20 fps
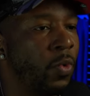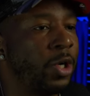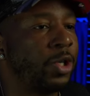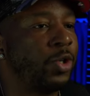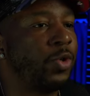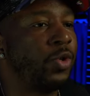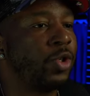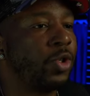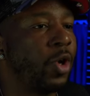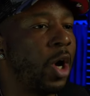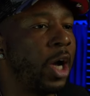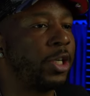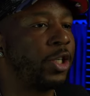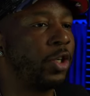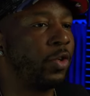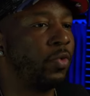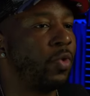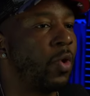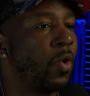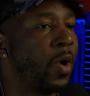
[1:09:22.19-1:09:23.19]
Once you
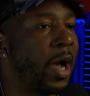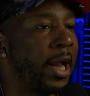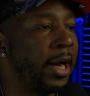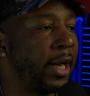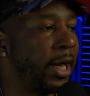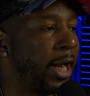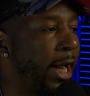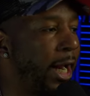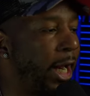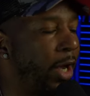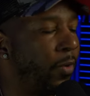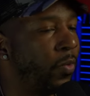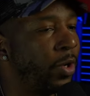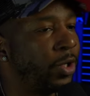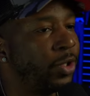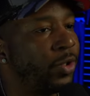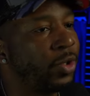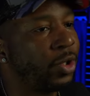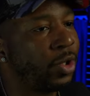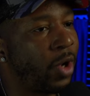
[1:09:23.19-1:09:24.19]
start to grow out of that,
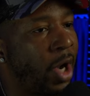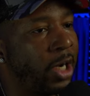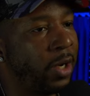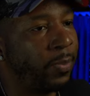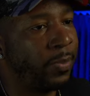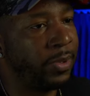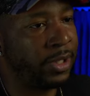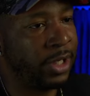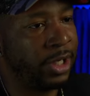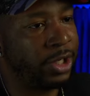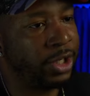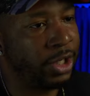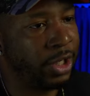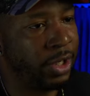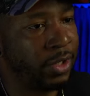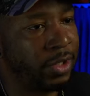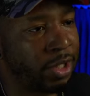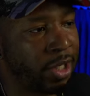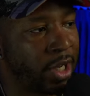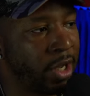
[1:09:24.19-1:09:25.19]
and once you start to
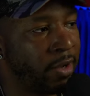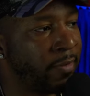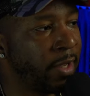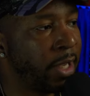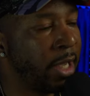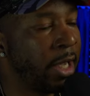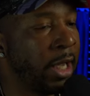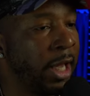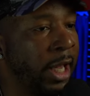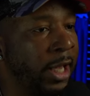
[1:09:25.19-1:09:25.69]
position yourself